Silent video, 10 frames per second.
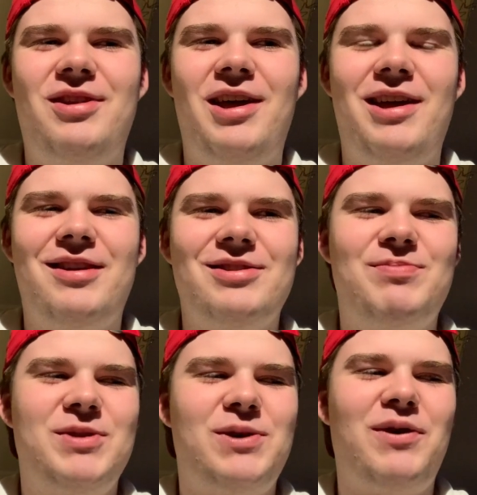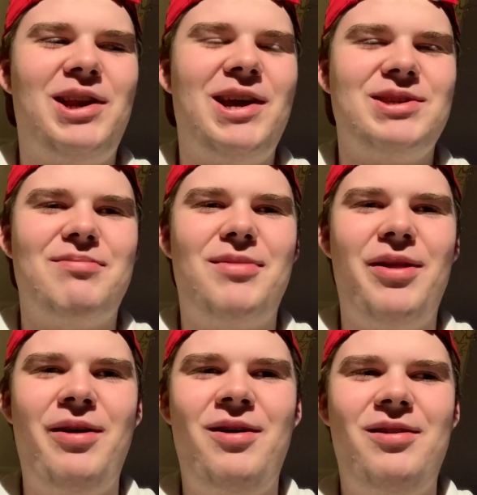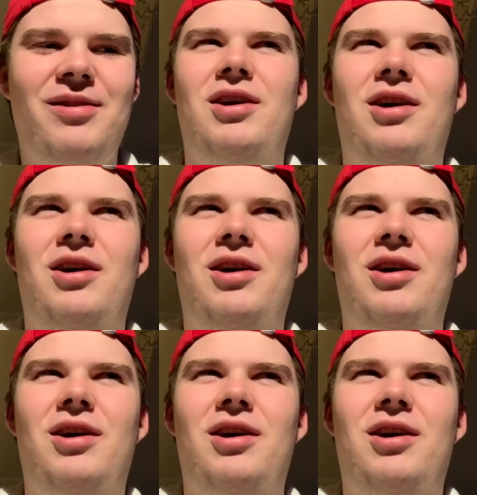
like specifically as a mother.